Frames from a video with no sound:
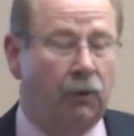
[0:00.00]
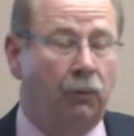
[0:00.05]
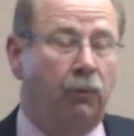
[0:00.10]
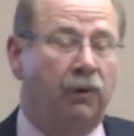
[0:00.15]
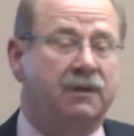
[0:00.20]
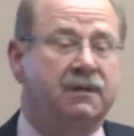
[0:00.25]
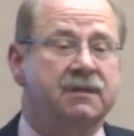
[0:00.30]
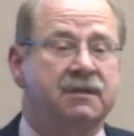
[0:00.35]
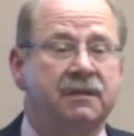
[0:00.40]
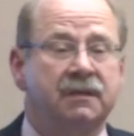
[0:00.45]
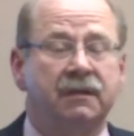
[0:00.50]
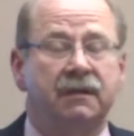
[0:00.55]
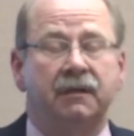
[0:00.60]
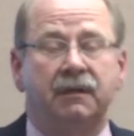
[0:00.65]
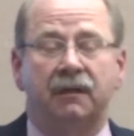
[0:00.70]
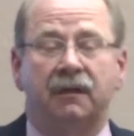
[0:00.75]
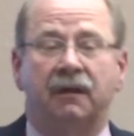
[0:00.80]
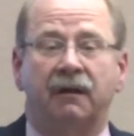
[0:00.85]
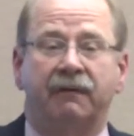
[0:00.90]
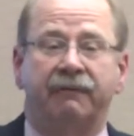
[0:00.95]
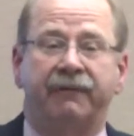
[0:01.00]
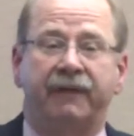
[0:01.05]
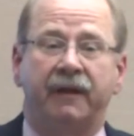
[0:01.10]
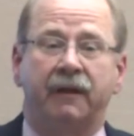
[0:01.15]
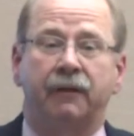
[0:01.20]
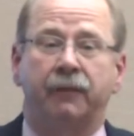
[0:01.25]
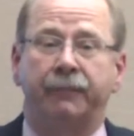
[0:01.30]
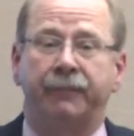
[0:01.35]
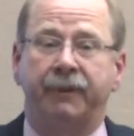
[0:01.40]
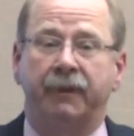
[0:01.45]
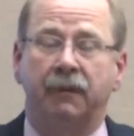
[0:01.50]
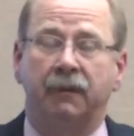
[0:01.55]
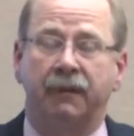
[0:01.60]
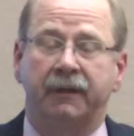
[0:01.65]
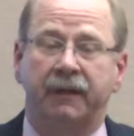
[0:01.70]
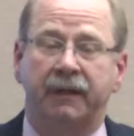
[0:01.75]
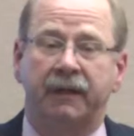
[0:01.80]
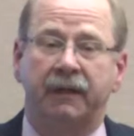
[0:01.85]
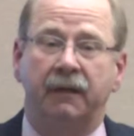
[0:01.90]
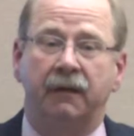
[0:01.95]
What's the
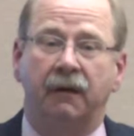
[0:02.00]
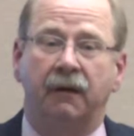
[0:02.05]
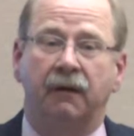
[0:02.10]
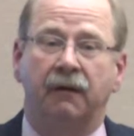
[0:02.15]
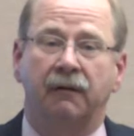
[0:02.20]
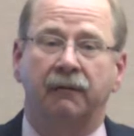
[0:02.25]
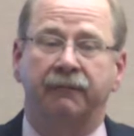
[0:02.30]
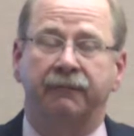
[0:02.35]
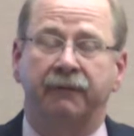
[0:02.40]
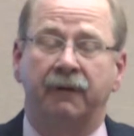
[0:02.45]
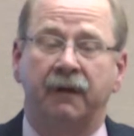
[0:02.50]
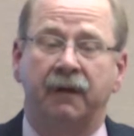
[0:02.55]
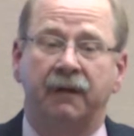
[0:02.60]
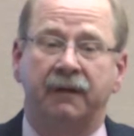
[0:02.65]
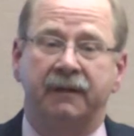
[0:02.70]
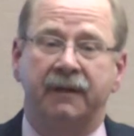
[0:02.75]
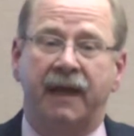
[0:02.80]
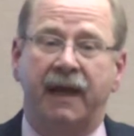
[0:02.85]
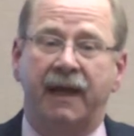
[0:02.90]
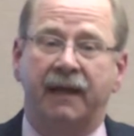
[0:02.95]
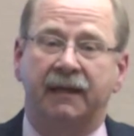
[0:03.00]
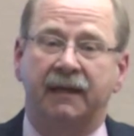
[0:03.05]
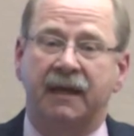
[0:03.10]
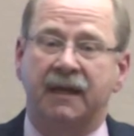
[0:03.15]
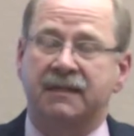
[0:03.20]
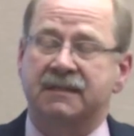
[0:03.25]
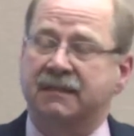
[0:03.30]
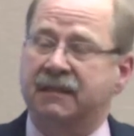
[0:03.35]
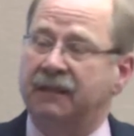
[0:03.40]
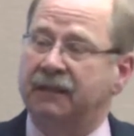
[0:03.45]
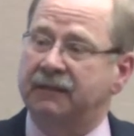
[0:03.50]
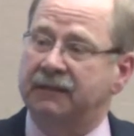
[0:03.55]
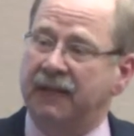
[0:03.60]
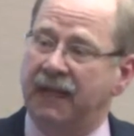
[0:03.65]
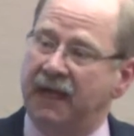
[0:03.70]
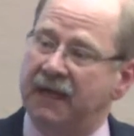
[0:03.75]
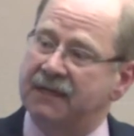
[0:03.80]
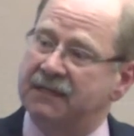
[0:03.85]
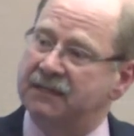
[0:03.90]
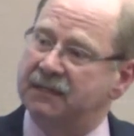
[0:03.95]
availability of diagnostic
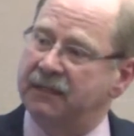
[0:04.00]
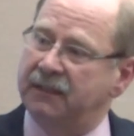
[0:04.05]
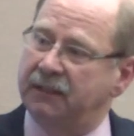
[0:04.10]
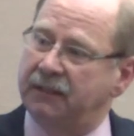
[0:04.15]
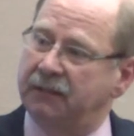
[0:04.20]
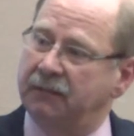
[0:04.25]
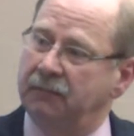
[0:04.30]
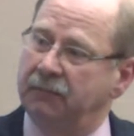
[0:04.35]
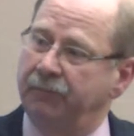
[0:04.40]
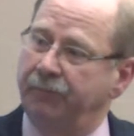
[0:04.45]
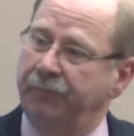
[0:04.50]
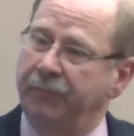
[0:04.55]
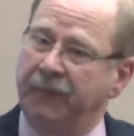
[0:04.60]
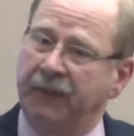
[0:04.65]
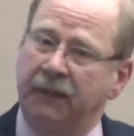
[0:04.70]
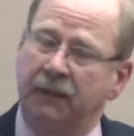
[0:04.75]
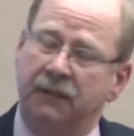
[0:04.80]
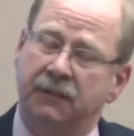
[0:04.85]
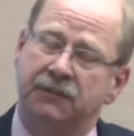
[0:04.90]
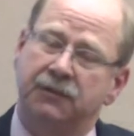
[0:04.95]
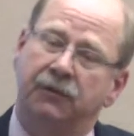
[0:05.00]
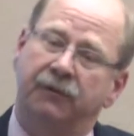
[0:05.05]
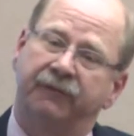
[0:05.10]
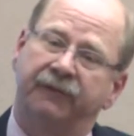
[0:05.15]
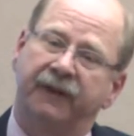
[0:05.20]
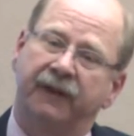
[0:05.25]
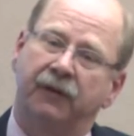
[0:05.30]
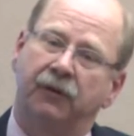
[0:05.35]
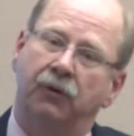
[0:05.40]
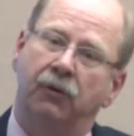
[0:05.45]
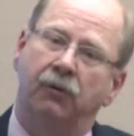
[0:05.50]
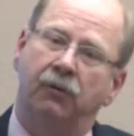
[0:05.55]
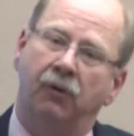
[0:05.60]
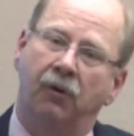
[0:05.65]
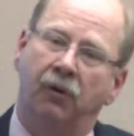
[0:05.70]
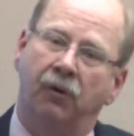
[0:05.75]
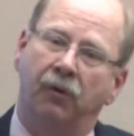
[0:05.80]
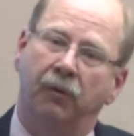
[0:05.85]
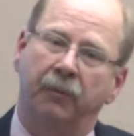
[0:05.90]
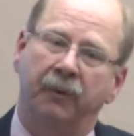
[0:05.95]
testing? So if they go
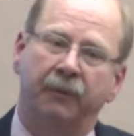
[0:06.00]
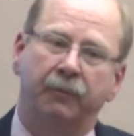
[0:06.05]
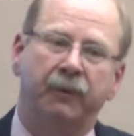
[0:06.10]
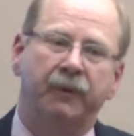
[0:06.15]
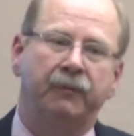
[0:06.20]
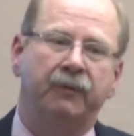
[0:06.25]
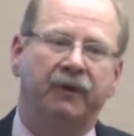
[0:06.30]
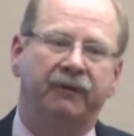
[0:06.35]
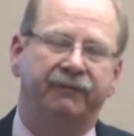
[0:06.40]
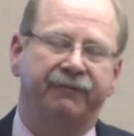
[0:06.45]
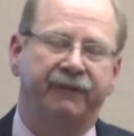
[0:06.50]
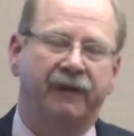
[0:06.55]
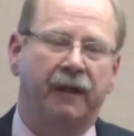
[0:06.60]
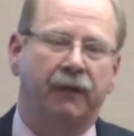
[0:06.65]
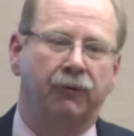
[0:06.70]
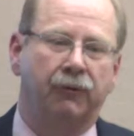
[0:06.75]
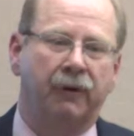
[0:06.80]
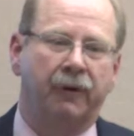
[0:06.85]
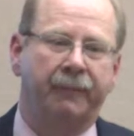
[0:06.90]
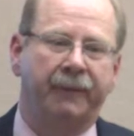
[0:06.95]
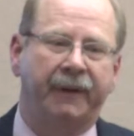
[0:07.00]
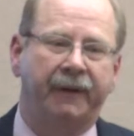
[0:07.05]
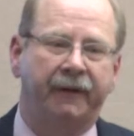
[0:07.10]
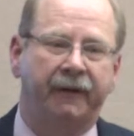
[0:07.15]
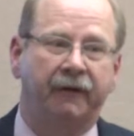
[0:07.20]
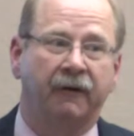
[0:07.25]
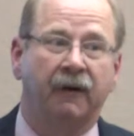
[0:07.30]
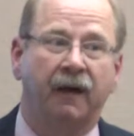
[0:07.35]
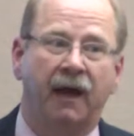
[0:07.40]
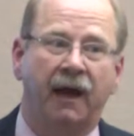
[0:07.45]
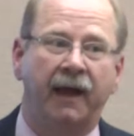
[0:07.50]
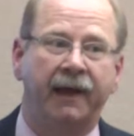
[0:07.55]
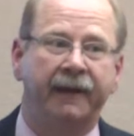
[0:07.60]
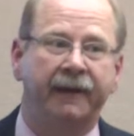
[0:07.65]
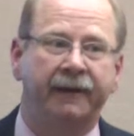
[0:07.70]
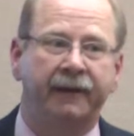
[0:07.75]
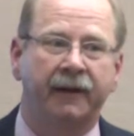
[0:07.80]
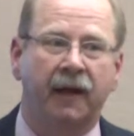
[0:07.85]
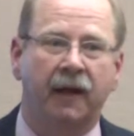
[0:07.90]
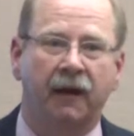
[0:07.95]
home and we want follow-up on their
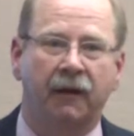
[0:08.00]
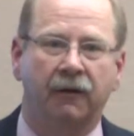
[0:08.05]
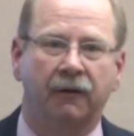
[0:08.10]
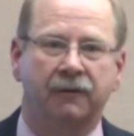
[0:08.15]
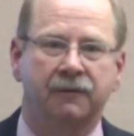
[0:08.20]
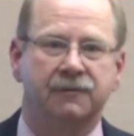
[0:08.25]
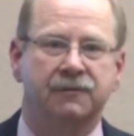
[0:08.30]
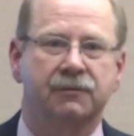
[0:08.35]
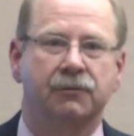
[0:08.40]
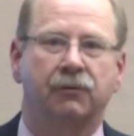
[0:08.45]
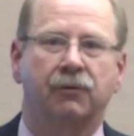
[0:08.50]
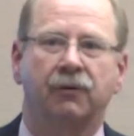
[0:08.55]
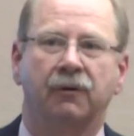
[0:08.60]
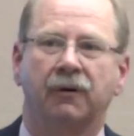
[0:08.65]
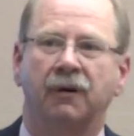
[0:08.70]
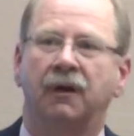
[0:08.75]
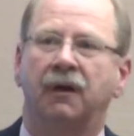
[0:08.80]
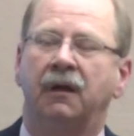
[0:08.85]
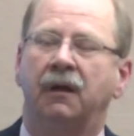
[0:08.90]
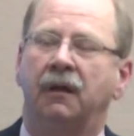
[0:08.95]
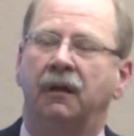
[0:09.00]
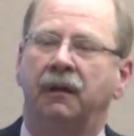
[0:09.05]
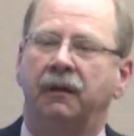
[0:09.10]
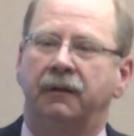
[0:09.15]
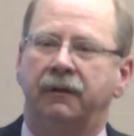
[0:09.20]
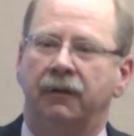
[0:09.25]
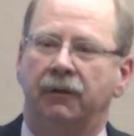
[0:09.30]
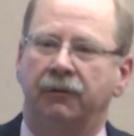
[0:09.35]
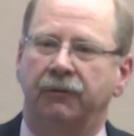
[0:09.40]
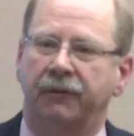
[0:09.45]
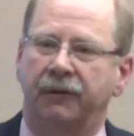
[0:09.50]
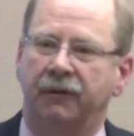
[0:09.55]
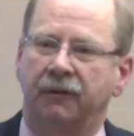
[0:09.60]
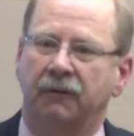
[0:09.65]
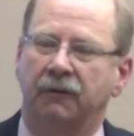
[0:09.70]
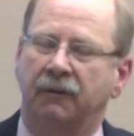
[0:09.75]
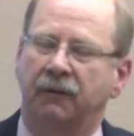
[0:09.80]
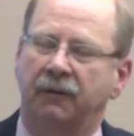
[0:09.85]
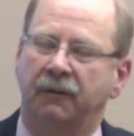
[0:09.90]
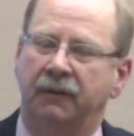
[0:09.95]
INRs or
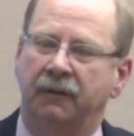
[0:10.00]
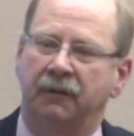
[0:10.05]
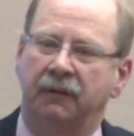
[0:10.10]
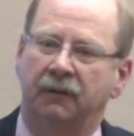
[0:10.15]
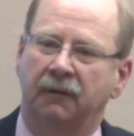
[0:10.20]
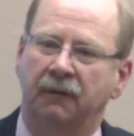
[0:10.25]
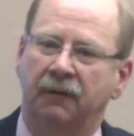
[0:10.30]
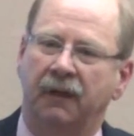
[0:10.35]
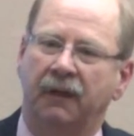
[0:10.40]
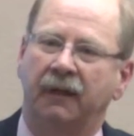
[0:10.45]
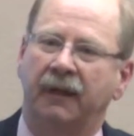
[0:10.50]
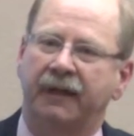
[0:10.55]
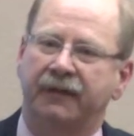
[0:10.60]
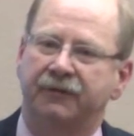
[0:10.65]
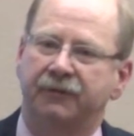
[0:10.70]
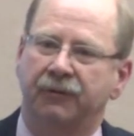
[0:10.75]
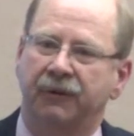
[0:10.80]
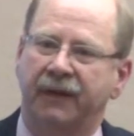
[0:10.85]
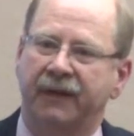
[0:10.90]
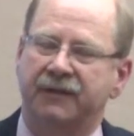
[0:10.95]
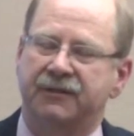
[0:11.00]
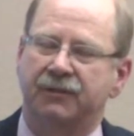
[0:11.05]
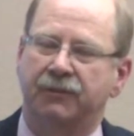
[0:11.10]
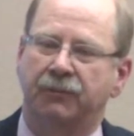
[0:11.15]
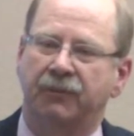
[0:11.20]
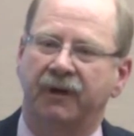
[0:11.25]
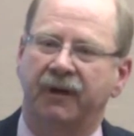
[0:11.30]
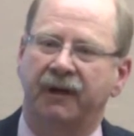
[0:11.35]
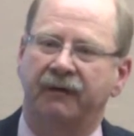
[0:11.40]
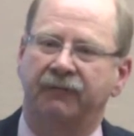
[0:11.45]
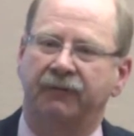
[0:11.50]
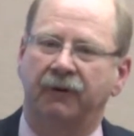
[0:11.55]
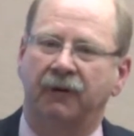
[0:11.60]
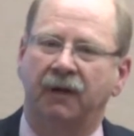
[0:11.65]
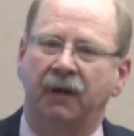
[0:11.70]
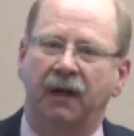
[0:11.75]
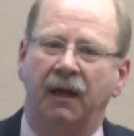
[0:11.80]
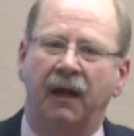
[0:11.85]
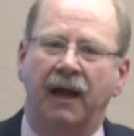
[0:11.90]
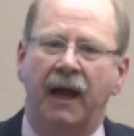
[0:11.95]
their electrolytes or whatever,
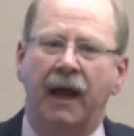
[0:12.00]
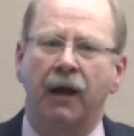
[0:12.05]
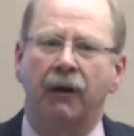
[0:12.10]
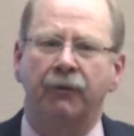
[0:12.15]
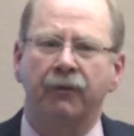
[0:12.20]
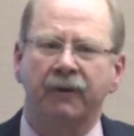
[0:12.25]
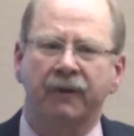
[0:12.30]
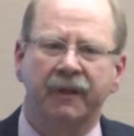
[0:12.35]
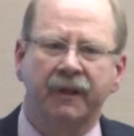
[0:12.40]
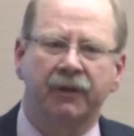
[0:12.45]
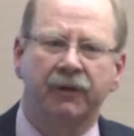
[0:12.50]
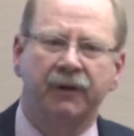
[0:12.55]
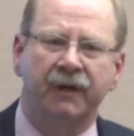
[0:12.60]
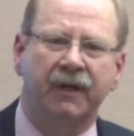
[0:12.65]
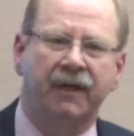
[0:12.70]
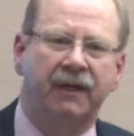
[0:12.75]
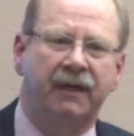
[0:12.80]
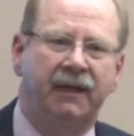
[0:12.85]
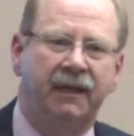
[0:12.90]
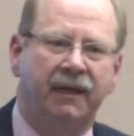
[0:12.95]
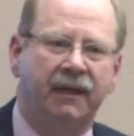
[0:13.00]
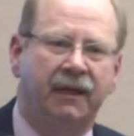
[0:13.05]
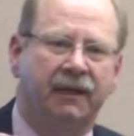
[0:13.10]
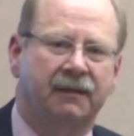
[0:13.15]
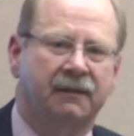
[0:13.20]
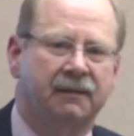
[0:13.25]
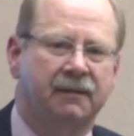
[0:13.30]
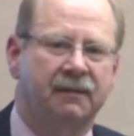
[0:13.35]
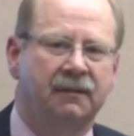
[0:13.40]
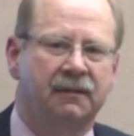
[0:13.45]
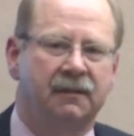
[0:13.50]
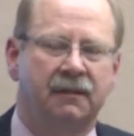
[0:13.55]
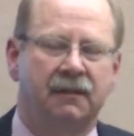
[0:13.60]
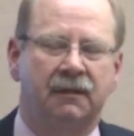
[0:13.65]
how are they going to get